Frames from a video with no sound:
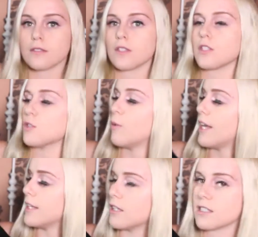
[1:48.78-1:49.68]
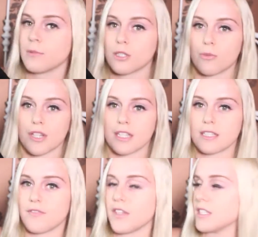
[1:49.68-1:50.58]
The suede looks much more like
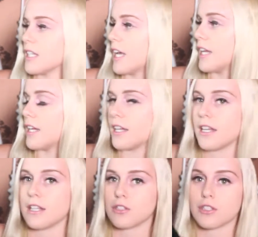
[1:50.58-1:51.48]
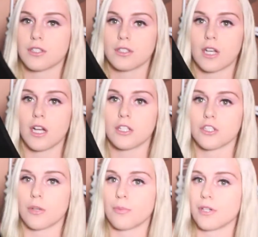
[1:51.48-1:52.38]
sophisticated, and it's just
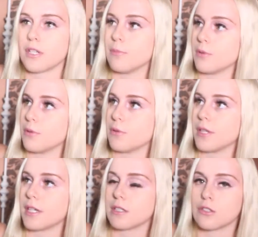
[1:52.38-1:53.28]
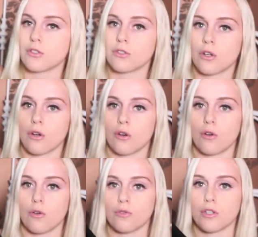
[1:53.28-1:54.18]
such a pretty boot. Like it's so